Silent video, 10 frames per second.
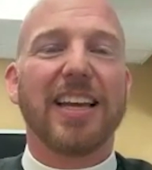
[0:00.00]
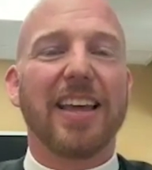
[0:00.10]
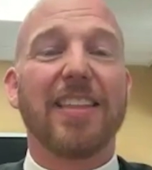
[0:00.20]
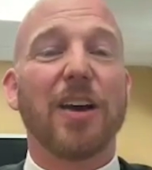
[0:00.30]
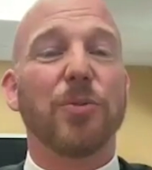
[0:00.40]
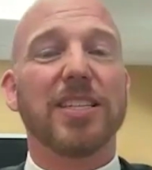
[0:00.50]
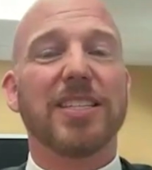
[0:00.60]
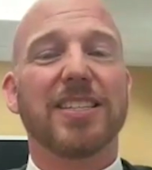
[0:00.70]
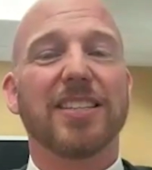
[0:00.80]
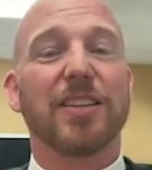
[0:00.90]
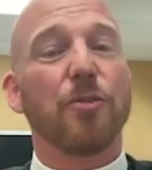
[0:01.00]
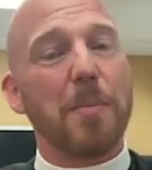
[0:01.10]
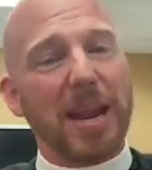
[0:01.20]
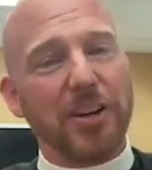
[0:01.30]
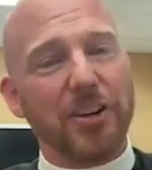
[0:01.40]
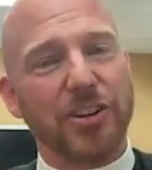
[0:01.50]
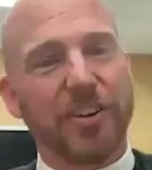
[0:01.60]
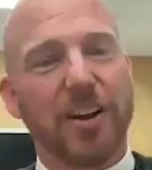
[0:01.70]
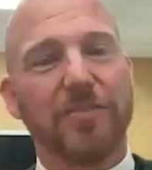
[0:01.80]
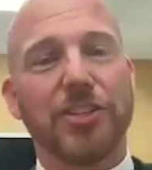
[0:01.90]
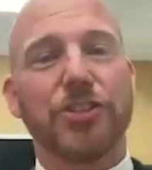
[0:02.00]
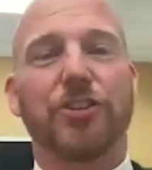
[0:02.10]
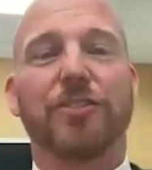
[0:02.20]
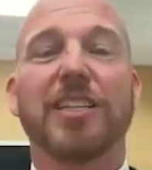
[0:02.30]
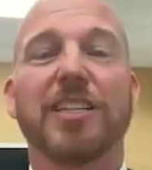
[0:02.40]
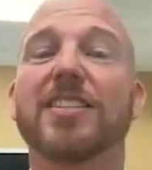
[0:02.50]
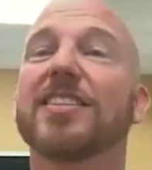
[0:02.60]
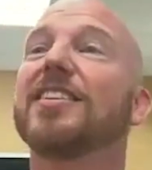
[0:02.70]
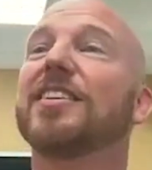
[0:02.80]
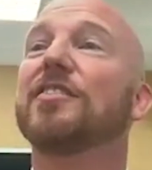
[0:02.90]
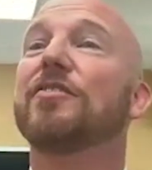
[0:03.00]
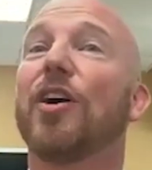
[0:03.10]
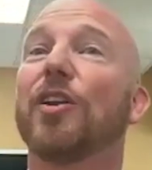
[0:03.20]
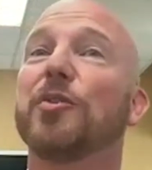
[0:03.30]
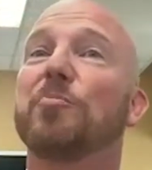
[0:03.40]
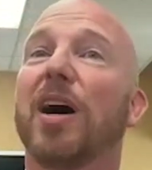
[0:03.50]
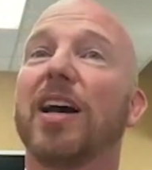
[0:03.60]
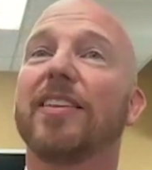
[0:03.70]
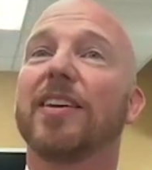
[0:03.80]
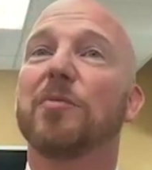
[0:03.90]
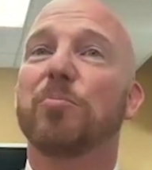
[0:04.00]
and that was the remainder of the service, followed by the